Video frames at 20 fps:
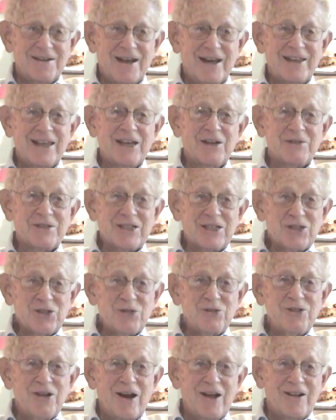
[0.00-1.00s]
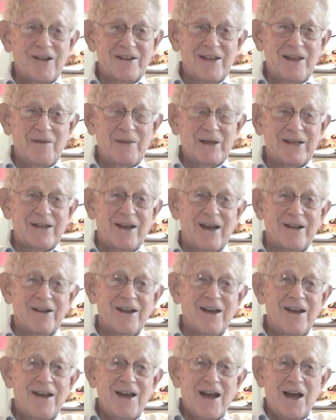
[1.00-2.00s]
I think it was a $2 limit
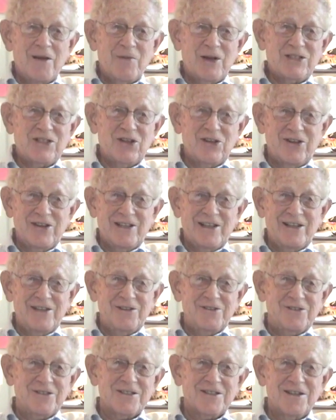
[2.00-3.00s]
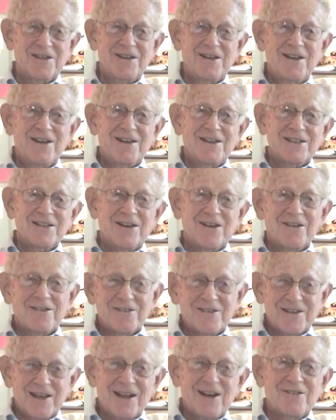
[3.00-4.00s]
on how much you could lose.
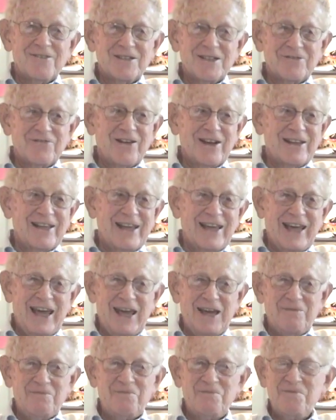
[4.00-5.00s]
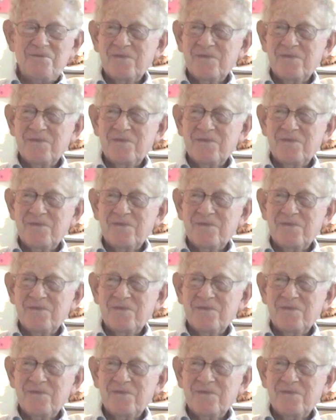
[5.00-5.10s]
So, you know, it was a friendly game.